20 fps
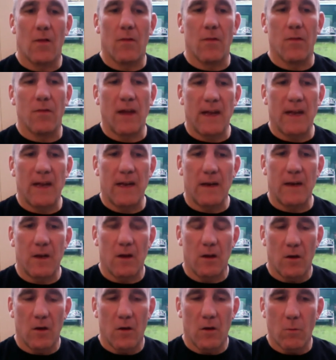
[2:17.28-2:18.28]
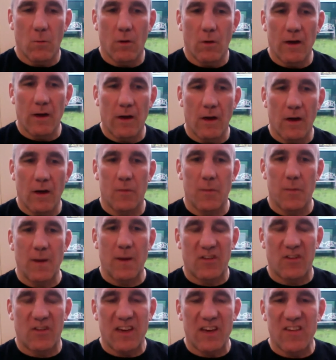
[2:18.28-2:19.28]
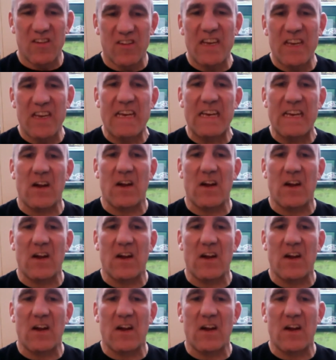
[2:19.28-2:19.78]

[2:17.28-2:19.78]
Then when I was about 16,